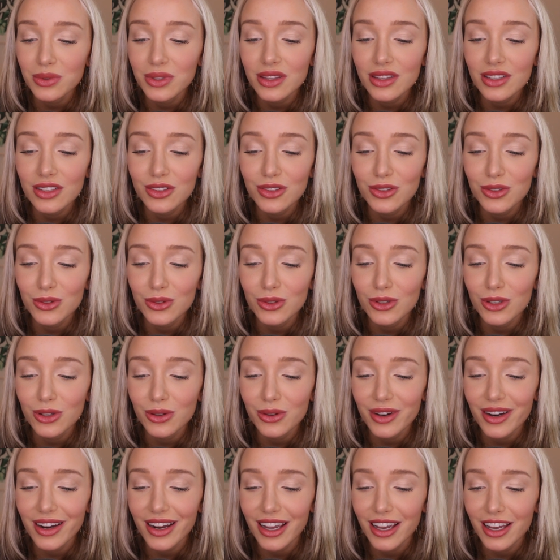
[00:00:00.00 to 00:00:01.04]
with this tool
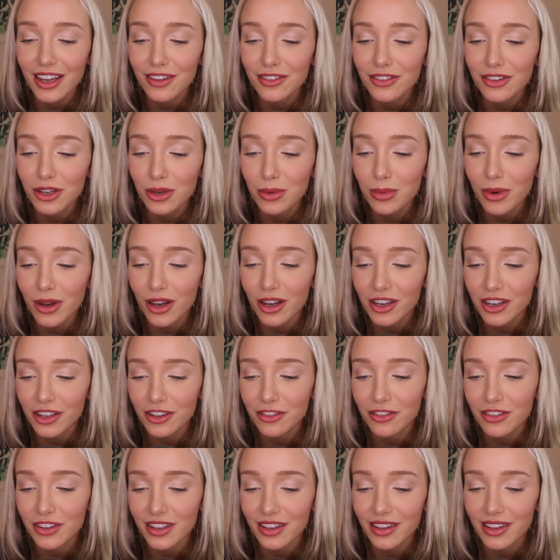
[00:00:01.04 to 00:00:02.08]
or have your body
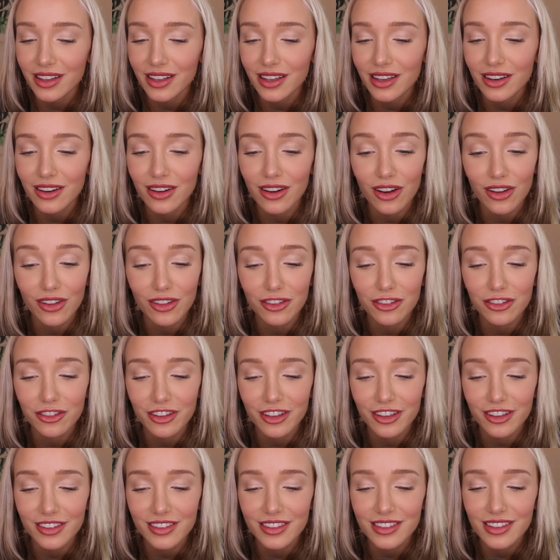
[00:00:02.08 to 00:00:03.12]
feeling all the
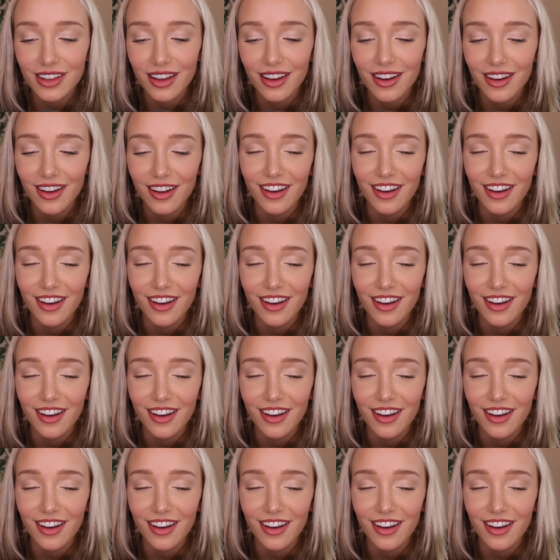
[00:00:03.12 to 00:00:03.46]
feels.